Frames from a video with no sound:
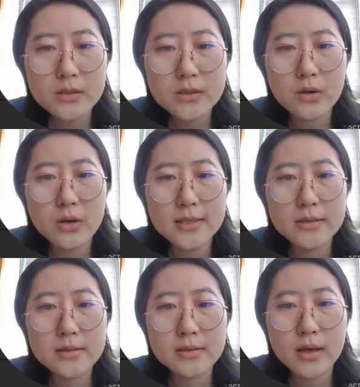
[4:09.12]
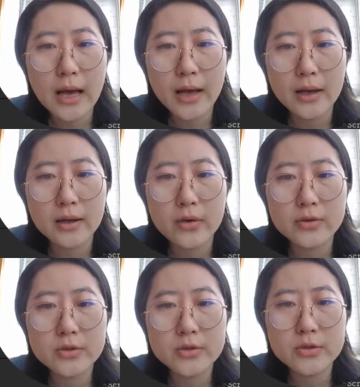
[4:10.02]
So let's go
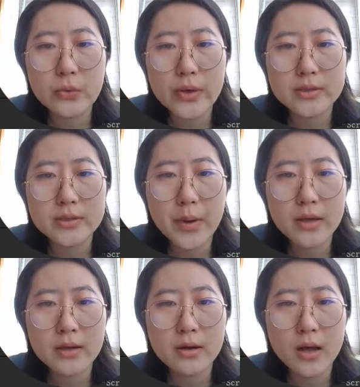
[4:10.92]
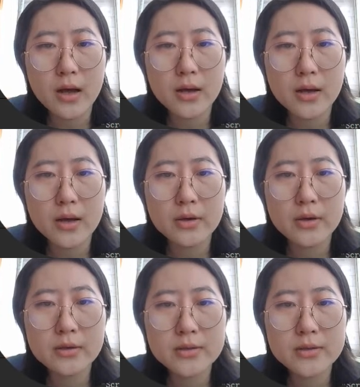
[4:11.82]
into a specular. You
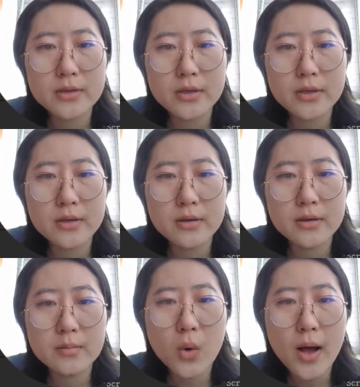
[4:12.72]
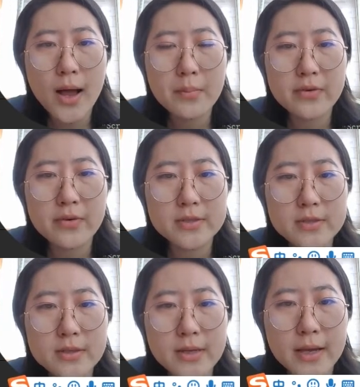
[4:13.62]
could see more
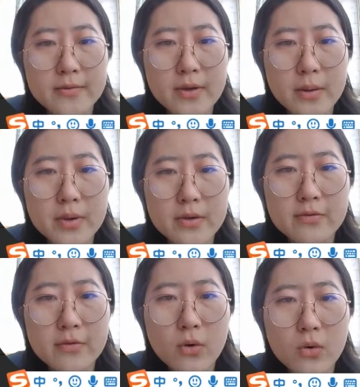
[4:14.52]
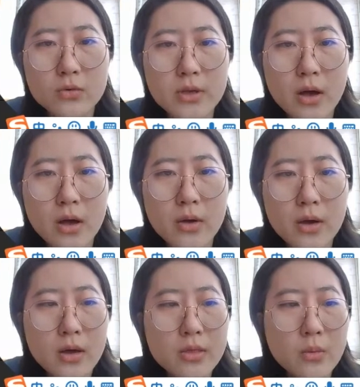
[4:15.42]
obviously than before. So
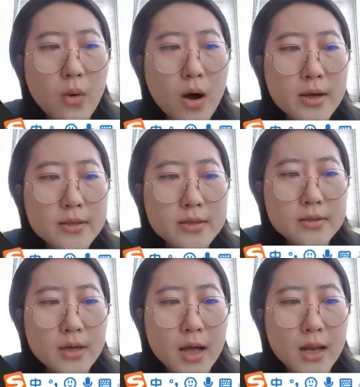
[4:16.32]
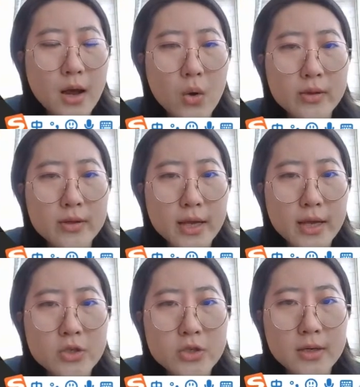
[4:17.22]
the white color on the
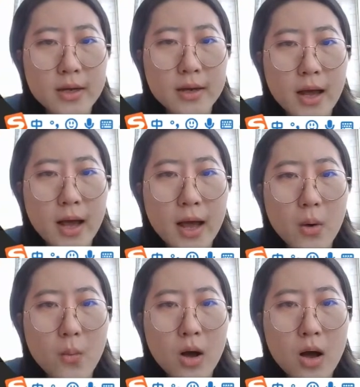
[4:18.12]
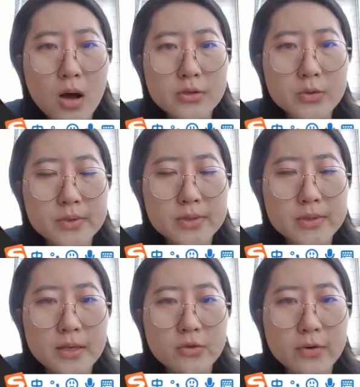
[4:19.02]
texture gonna
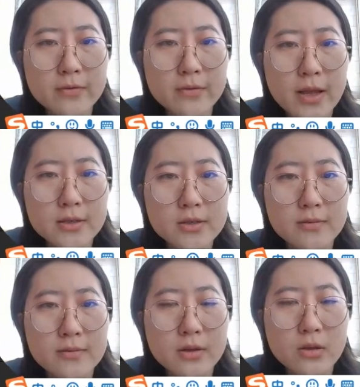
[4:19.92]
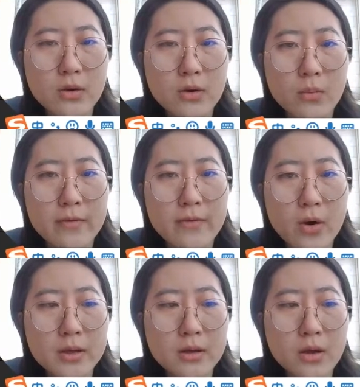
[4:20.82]
100% reflecting the
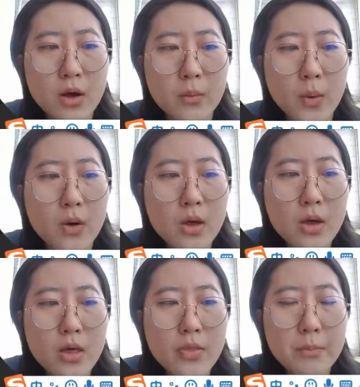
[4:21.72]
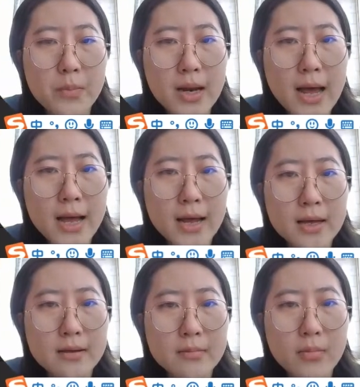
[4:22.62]
environment light. Well, the
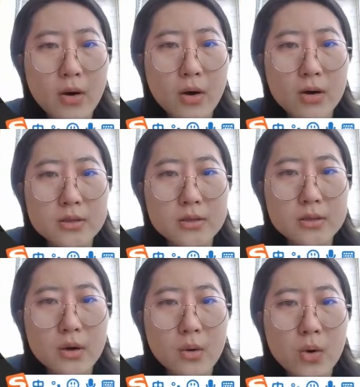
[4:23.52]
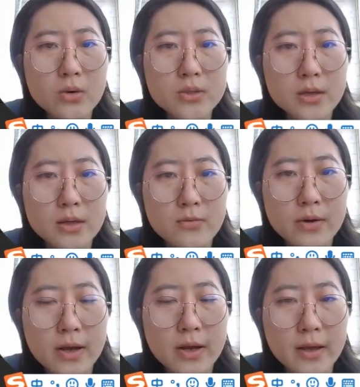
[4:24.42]
black parts won't gonna
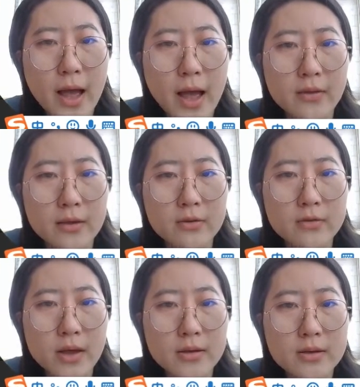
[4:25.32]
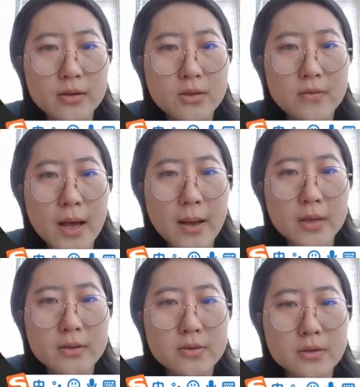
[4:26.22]
reflect anything. So that
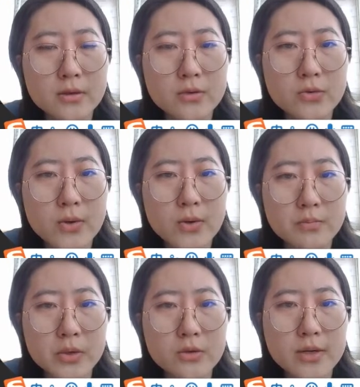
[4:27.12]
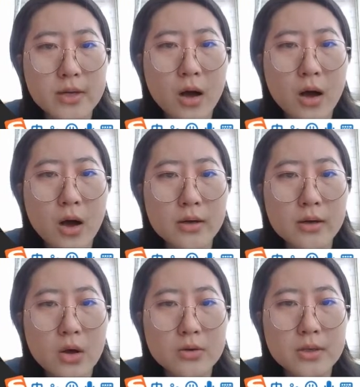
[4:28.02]
means the contrast between a high
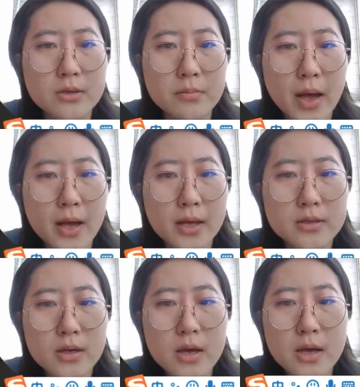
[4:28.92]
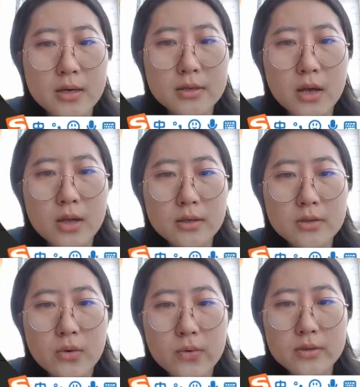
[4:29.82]
gloss and matte. So let's
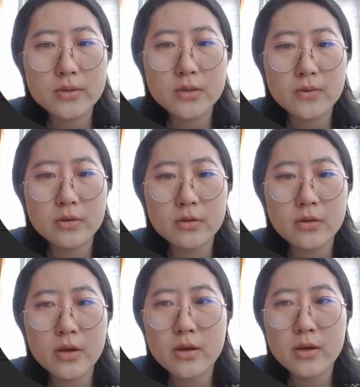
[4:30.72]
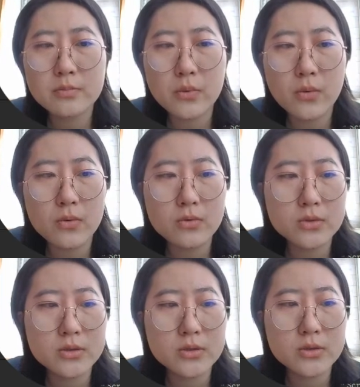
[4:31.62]
go into the third board.
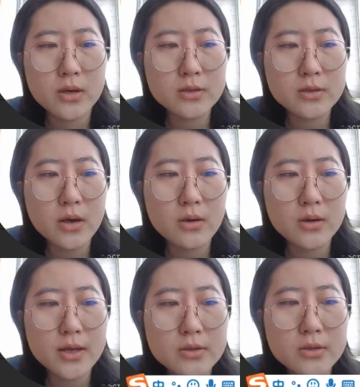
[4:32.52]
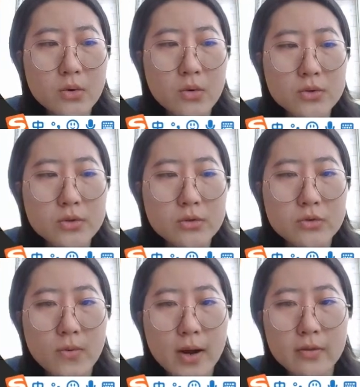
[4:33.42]
So let's also
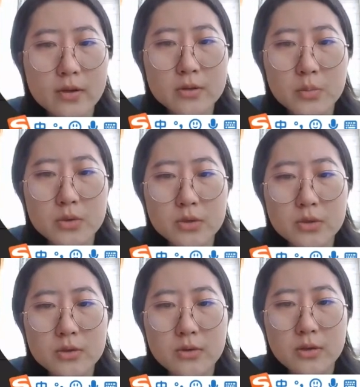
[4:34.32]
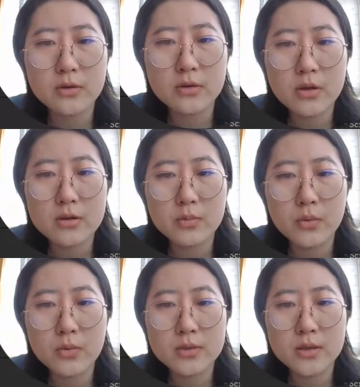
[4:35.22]
drag these materials to the third
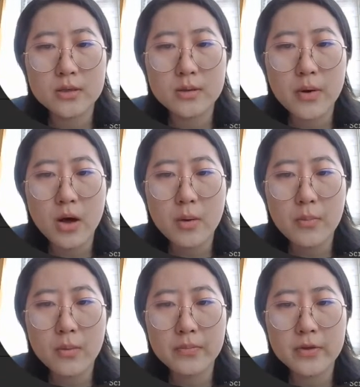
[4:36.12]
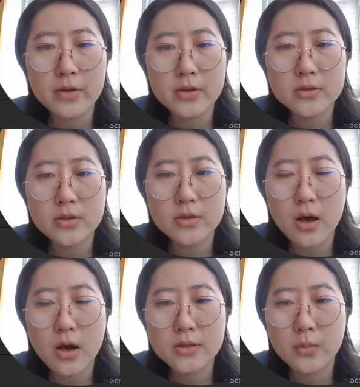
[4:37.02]
board. It's gonna pop up this to
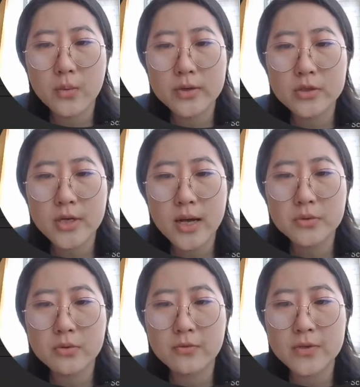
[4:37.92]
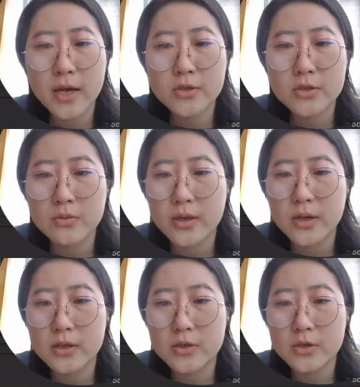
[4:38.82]
ask which types of texture we're
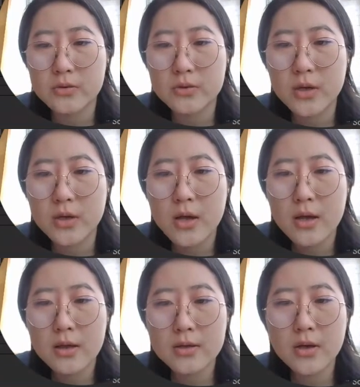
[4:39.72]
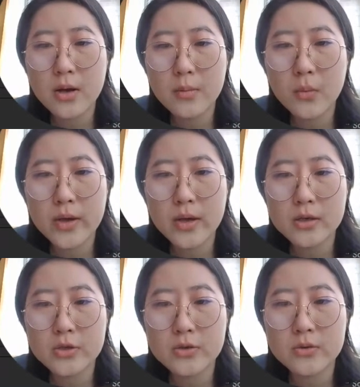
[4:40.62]
gonna choose. This time we're gonna
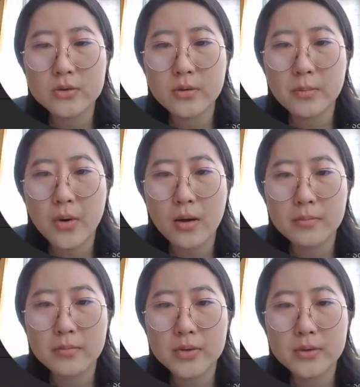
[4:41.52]
choose the bump.